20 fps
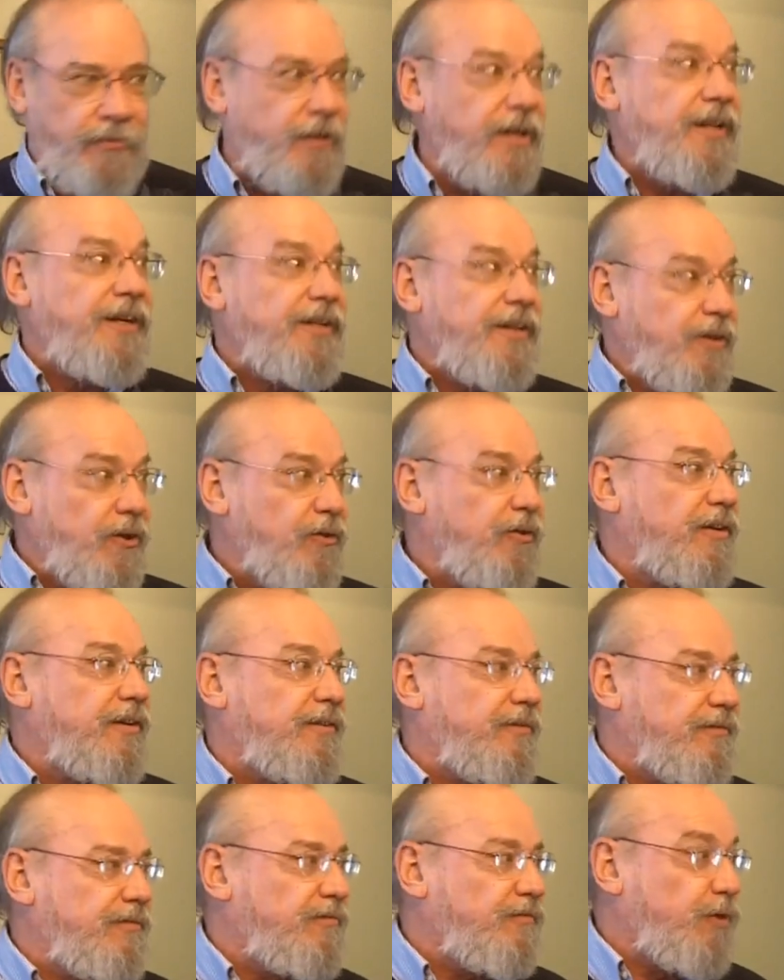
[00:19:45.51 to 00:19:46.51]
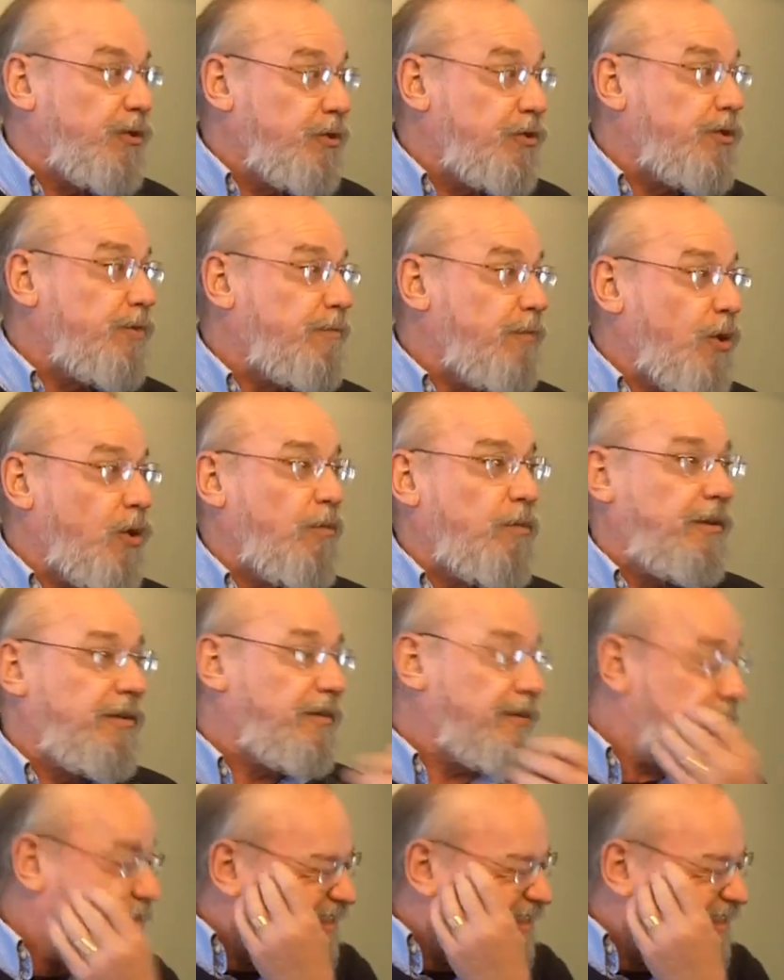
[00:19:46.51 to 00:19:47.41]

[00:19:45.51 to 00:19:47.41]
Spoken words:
We're going to go to Virgin Mobile